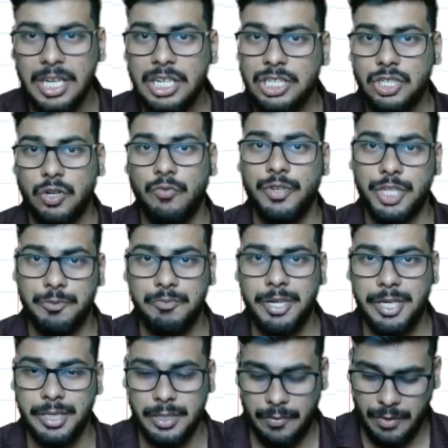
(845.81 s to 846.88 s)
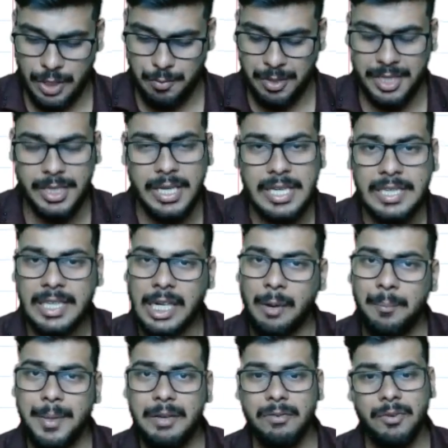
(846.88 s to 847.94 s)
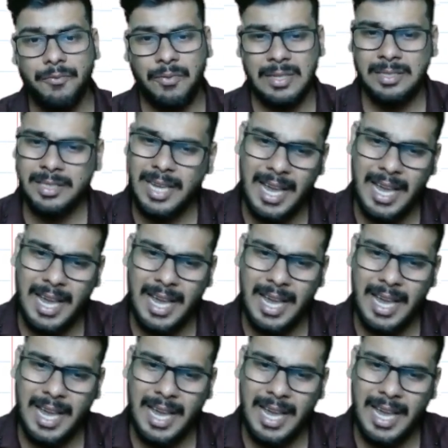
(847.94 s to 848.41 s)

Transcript: So which means the company will first